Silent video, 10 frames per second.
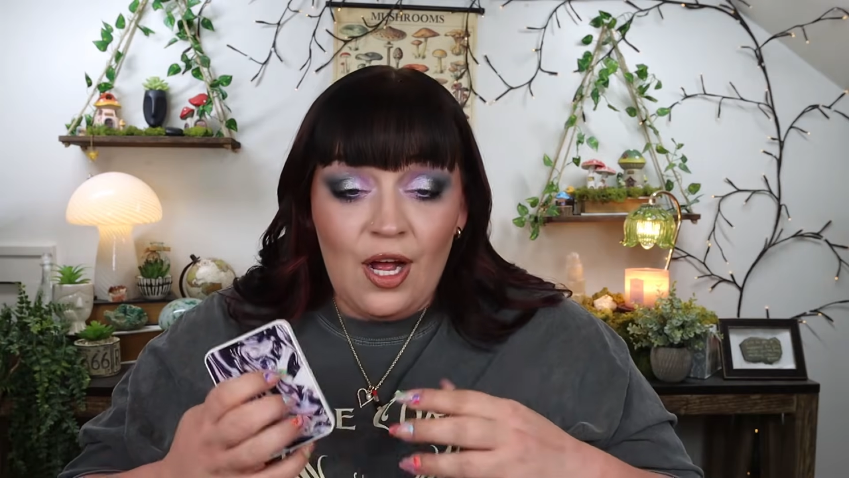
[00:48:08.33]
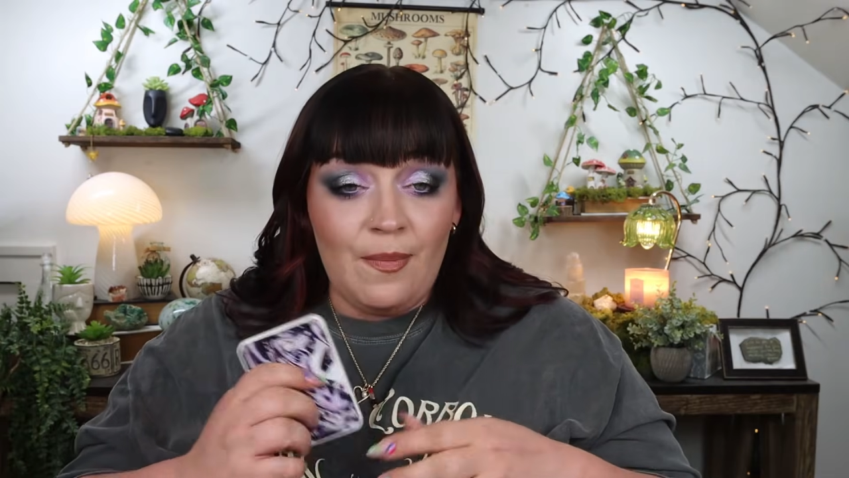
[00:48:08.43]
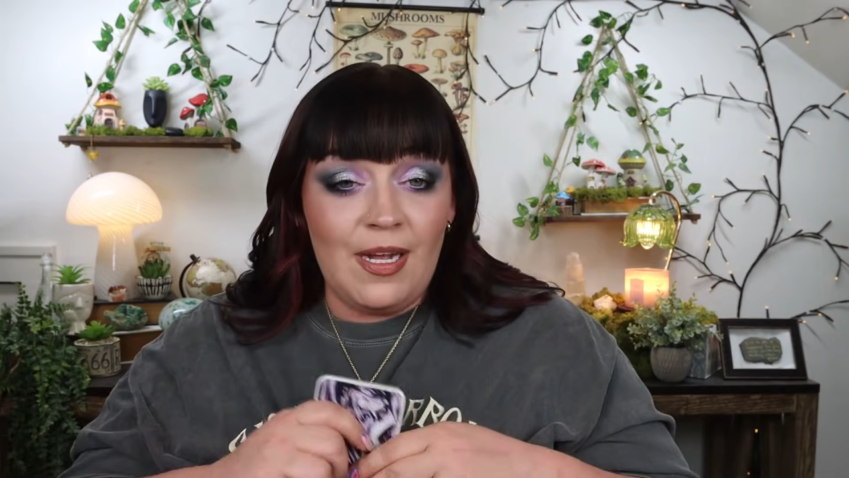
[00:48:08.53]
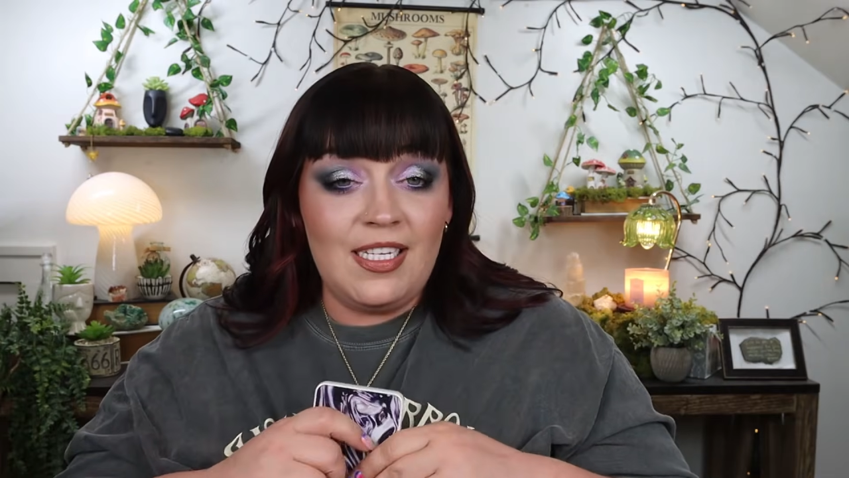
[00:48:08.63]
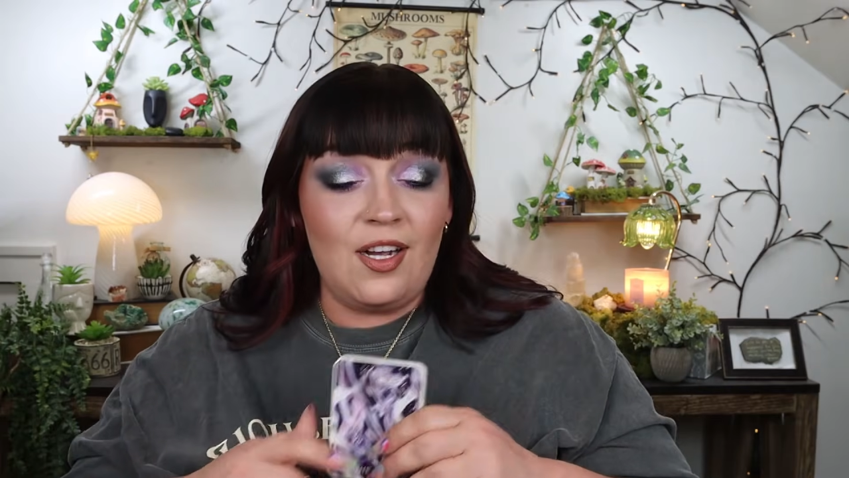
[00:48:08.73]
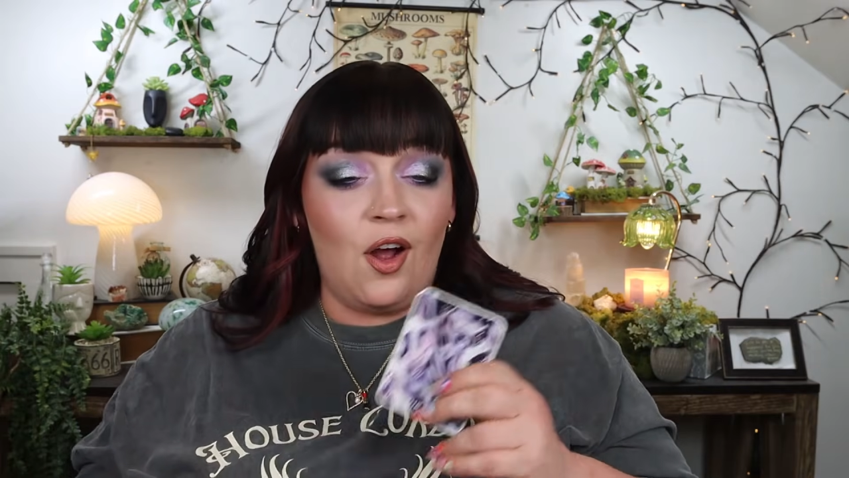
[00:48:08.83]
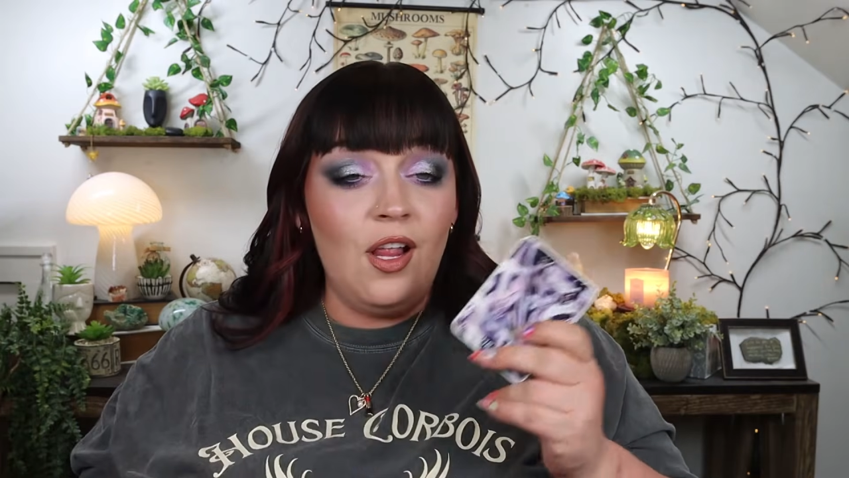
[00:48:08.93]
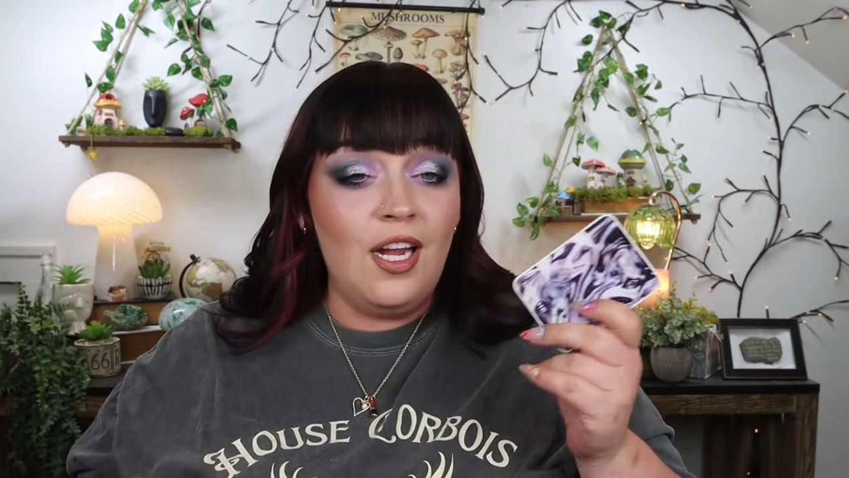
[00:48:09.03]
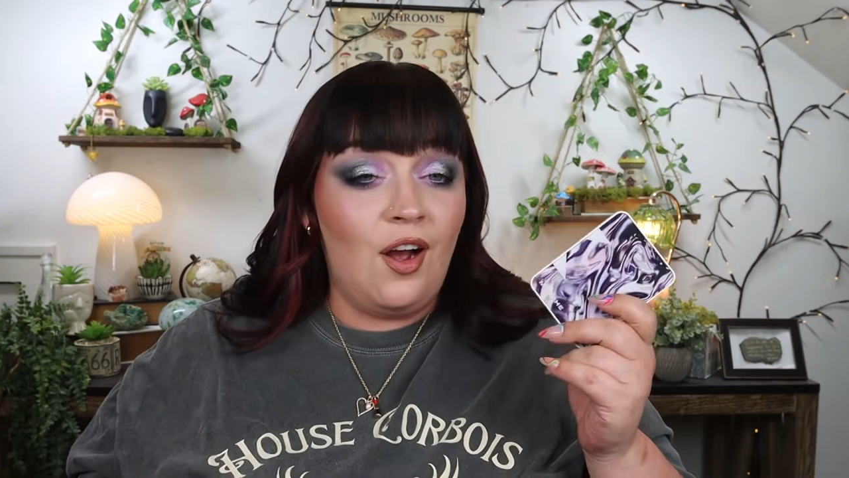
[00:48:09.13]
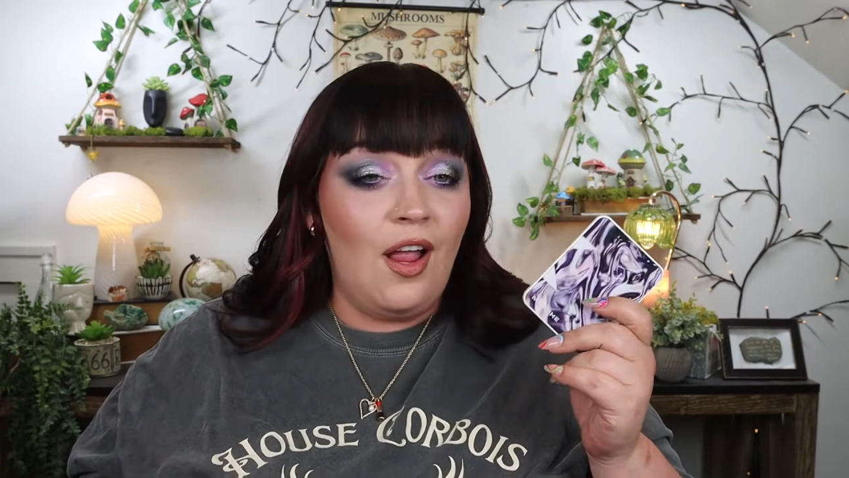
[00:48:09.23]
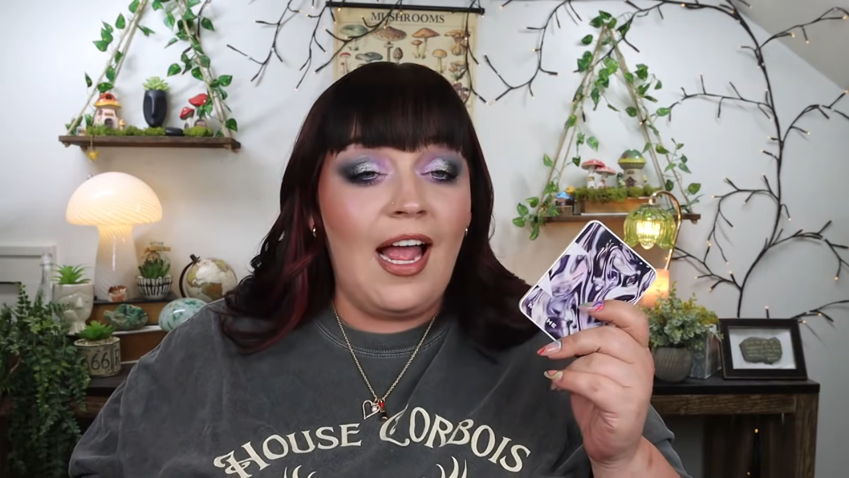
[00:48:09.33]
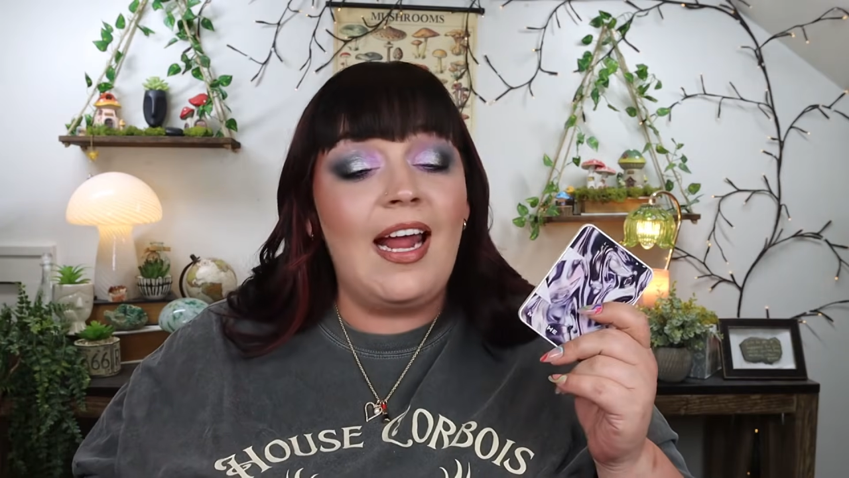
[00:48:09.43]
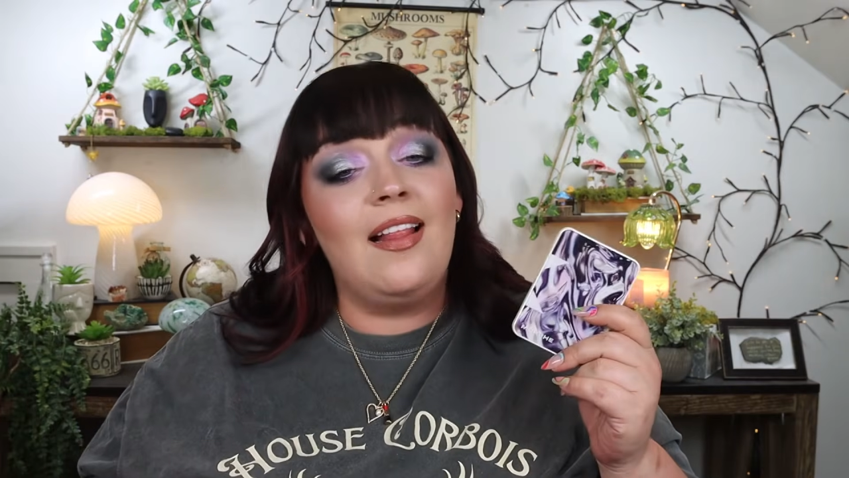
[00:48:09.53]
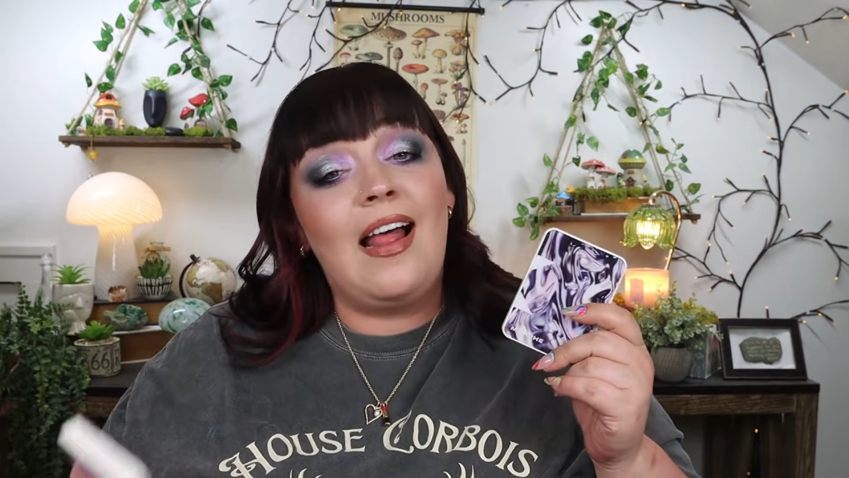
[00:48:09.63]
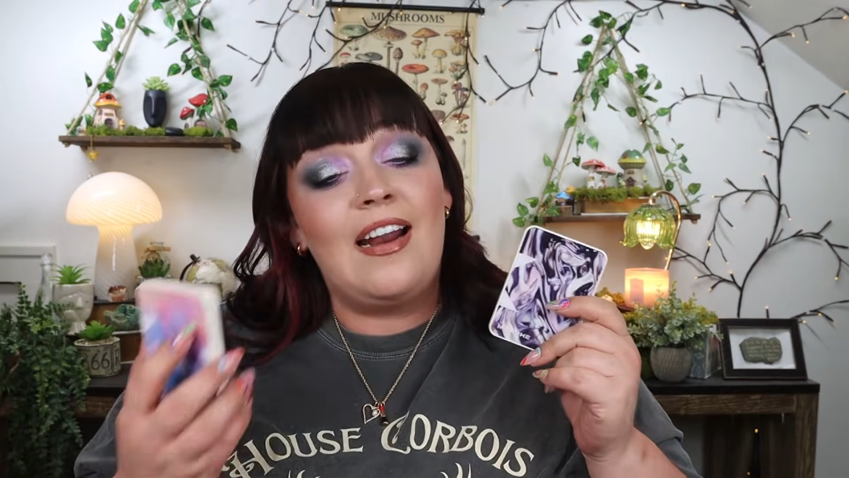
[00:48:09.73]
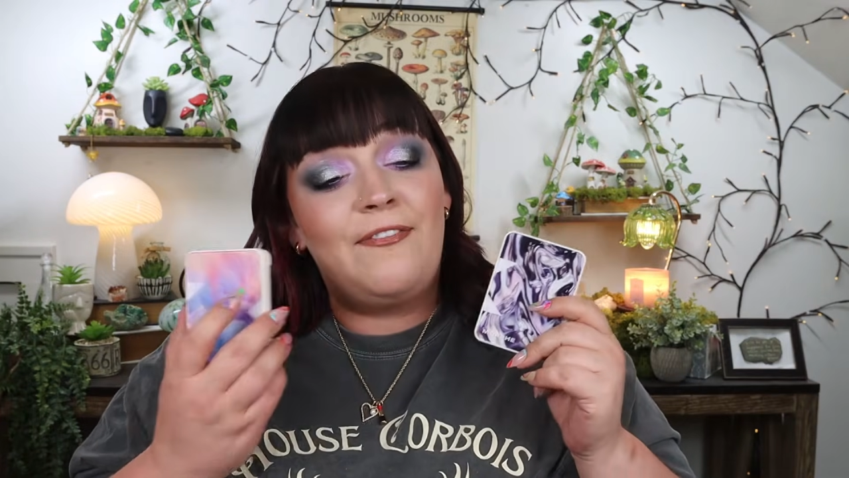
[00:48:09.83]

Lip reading: But all in all, I had a lot